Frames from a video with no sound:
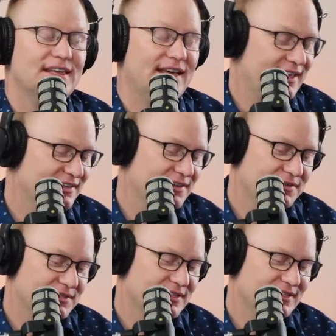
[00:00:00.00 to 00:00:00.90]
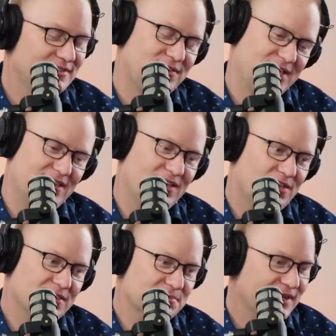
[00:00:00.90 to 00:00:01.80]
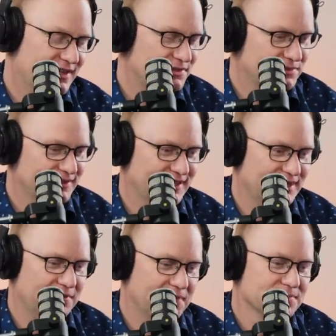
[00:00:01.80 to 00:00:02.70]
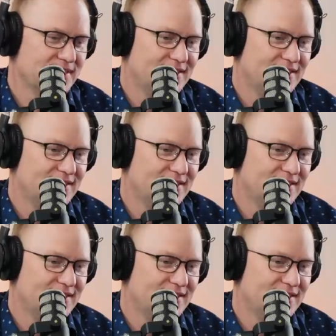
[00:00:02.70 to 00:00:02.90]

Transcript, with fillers: Yeah, no, it, well, not all in my house, but anyway.